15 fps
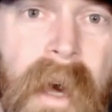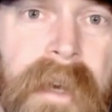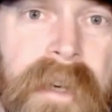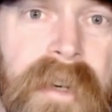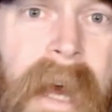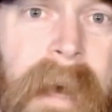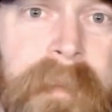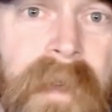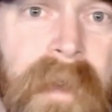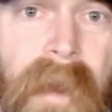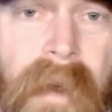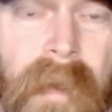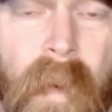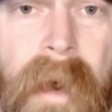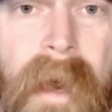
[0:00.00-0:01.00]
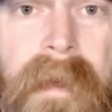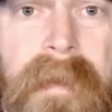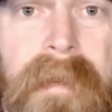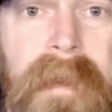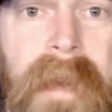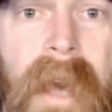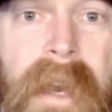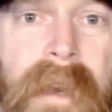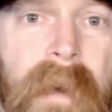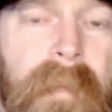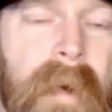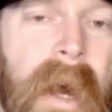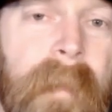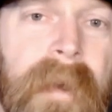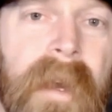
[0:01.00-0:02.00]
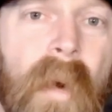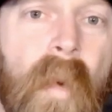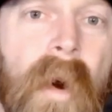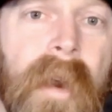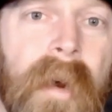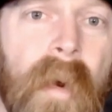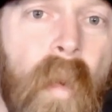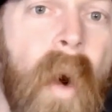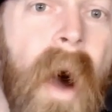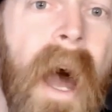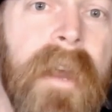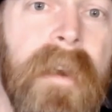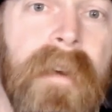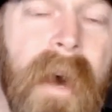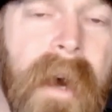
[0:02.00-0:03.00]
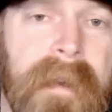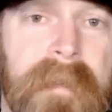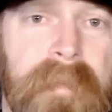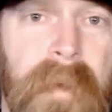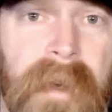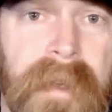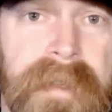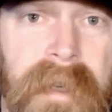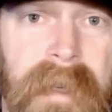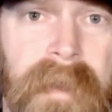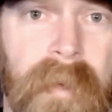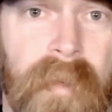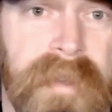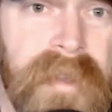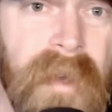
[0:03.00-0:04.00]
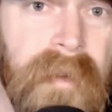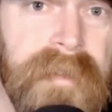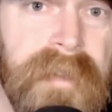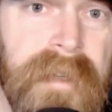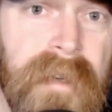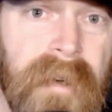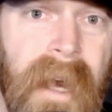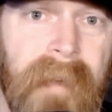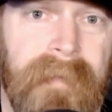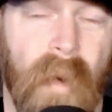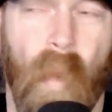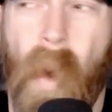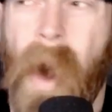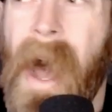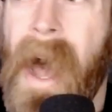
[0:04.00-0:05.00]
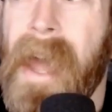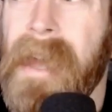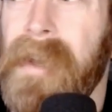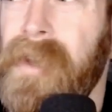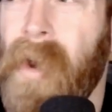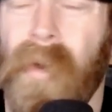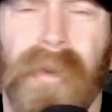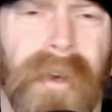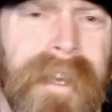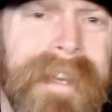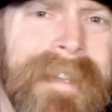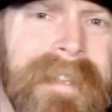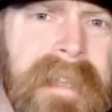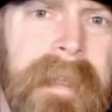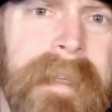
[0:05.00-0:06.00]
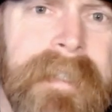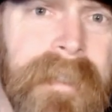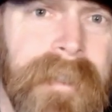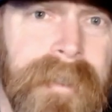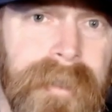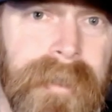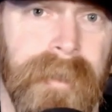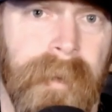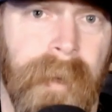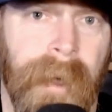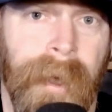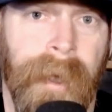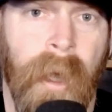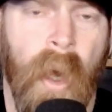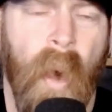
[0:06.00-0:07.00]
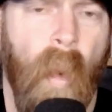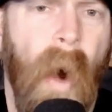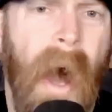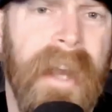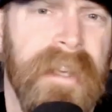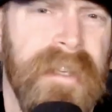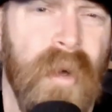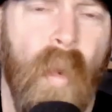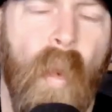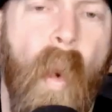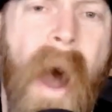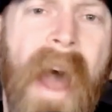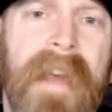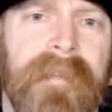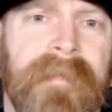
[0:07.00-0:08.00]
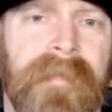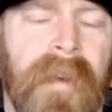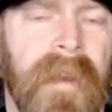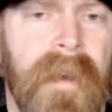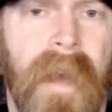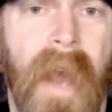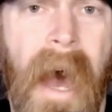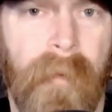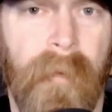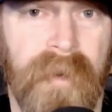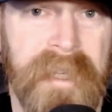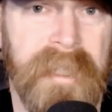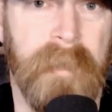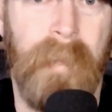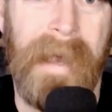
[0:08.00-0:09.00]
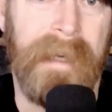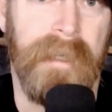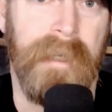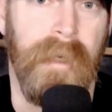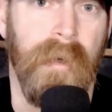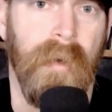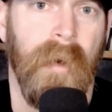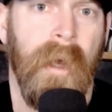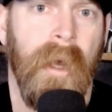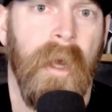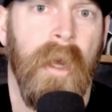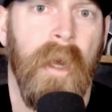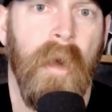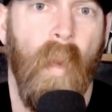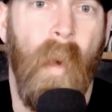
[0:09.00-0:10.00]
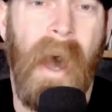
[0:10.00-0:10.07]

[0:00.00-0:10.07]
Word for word: of traps along the way. And you're probably going to wonder why you're not experiencing the results that you're after. Why don't your kids listen to you? Why does your wife not respect you? Why